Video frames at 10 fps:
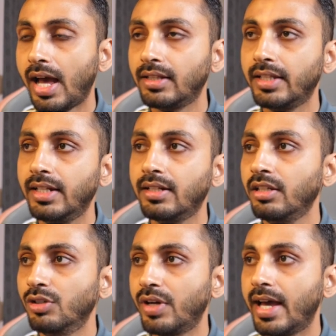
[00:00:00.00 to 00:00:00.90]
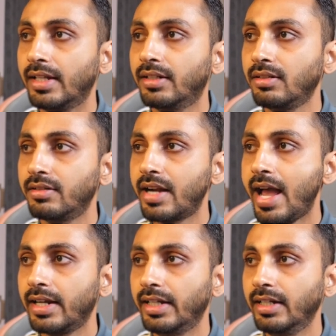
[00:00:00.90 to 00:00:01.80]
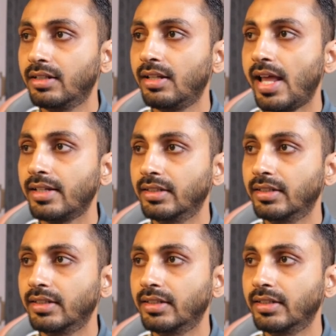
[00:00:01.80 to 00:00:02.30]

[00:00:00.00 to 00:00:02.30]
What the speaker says: and then you can drag it like